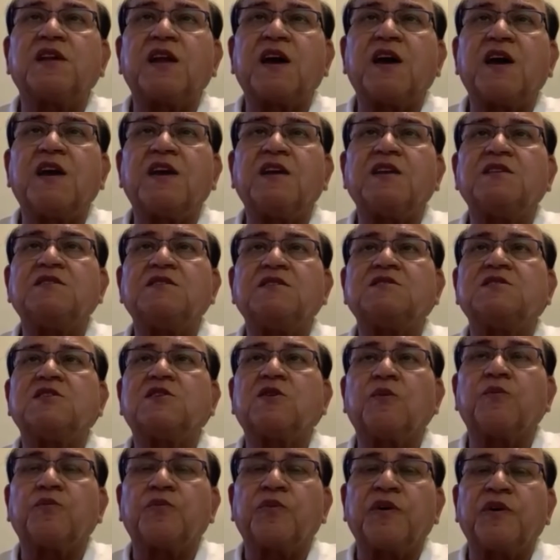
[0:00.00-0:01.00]

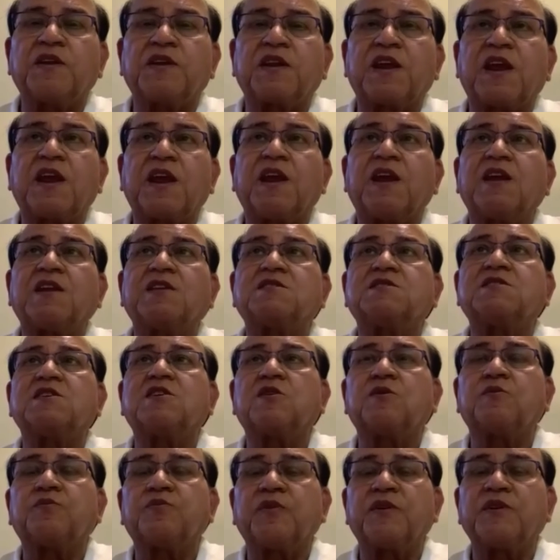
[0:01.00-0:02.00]
0.8,
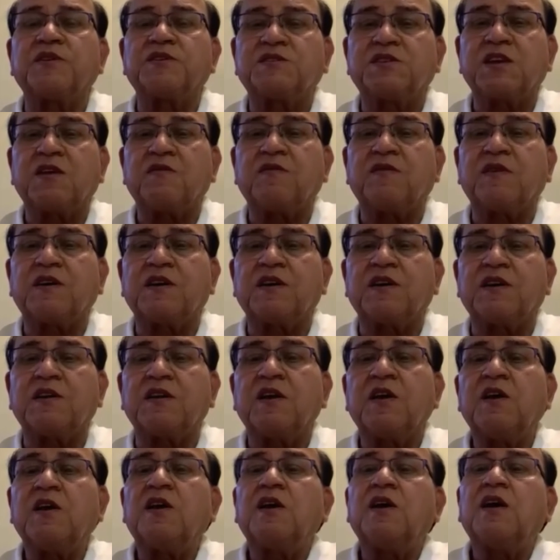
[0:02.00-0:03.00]
0.7.
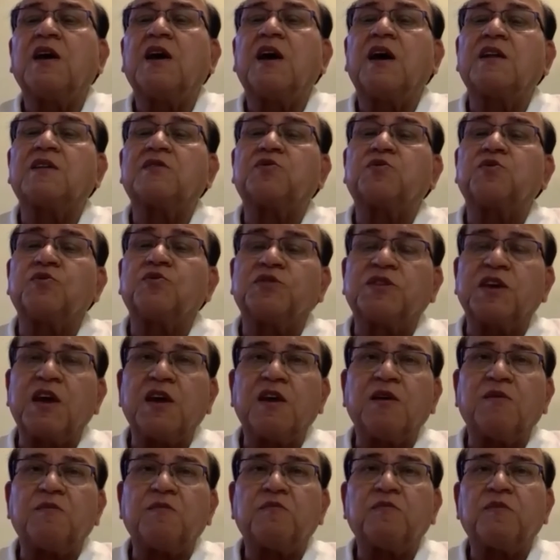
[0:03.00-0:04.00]
To
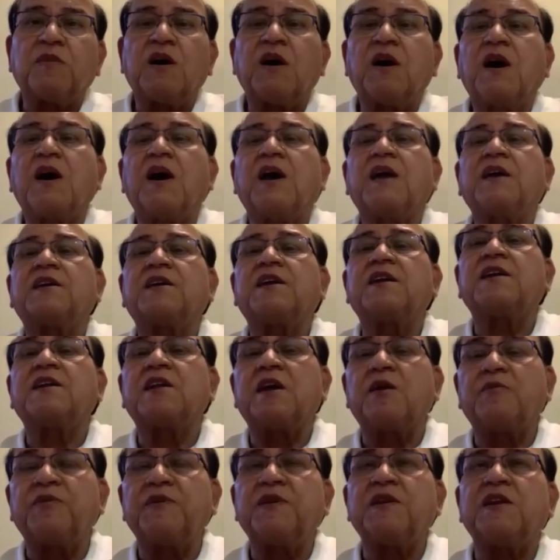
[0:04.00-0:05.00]
them, I can
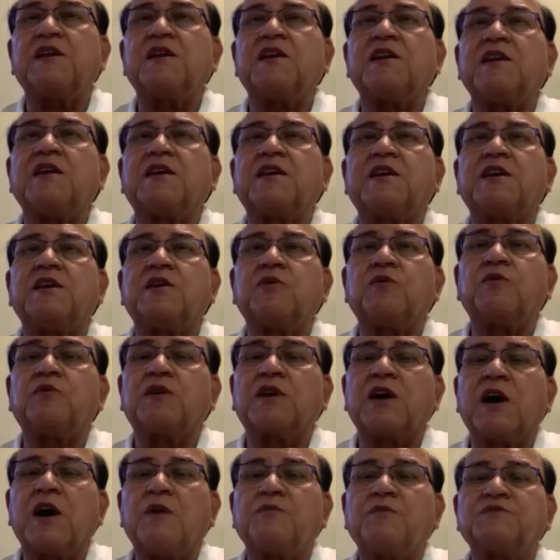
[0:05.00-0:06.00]
definitely give
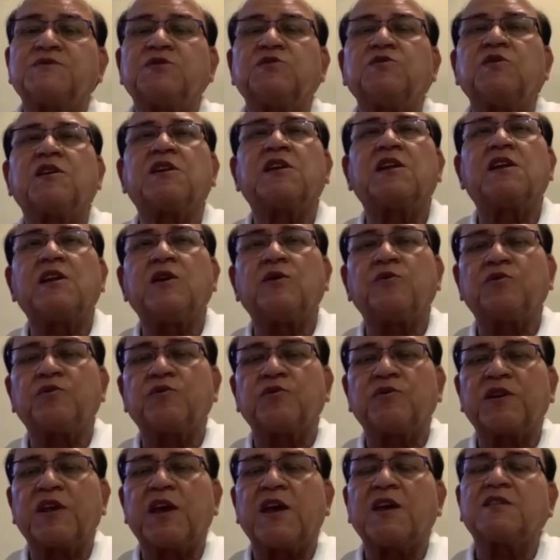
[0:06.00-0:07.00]
carbs. You are allowed
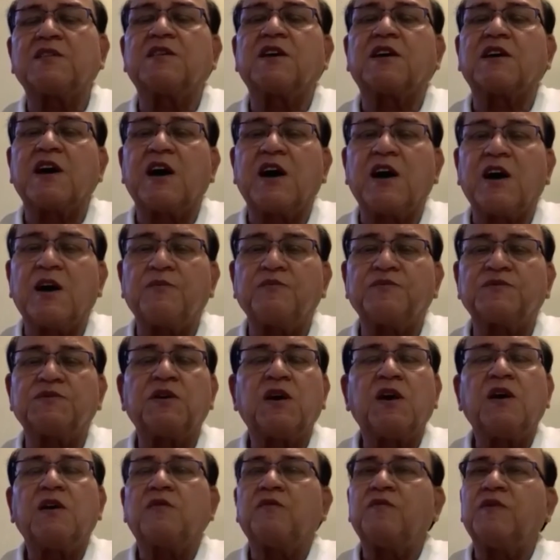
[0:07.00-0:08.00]
to take the carbs.
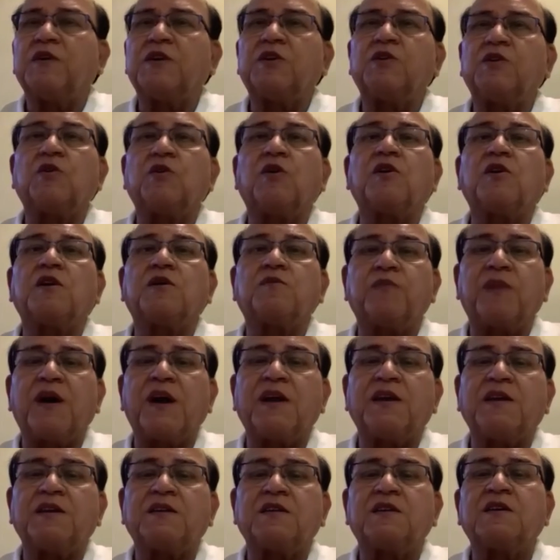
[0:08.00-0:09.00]
We don't
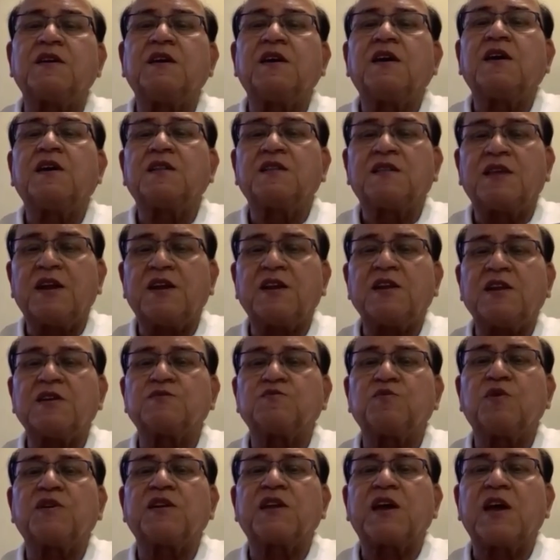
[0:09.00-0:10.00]
mind. That is
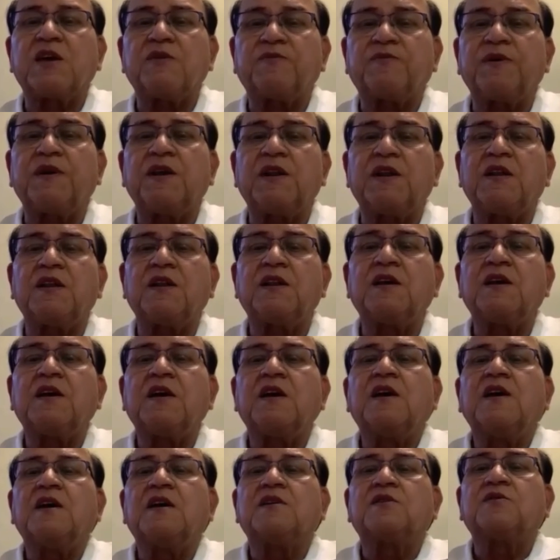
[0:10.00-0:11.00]
what I feel
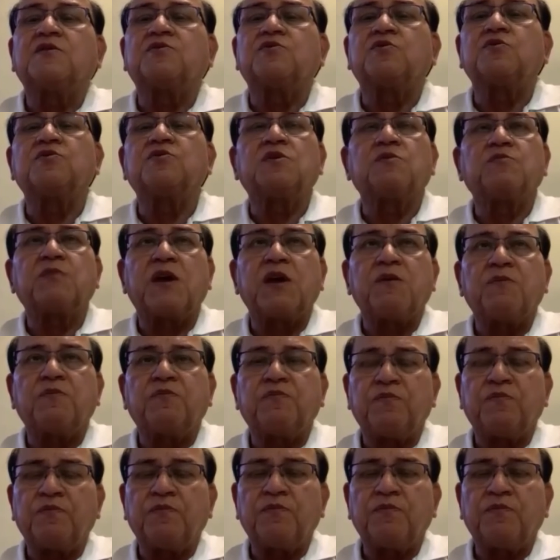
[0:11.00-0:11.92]
to my